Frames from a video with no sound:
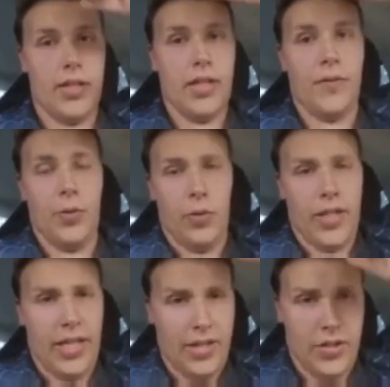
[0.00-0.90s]
And if you're
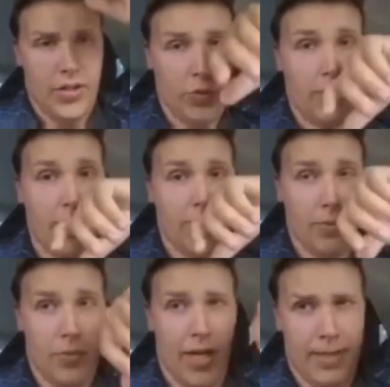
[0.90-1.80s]
looking at just one of these
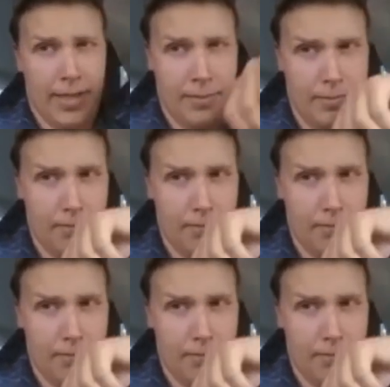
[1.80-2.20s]
from top down,